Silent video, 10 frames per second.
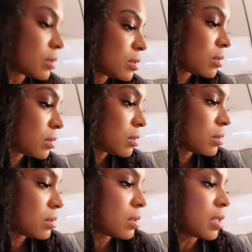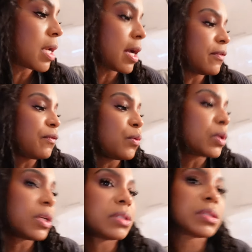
it's 9.40.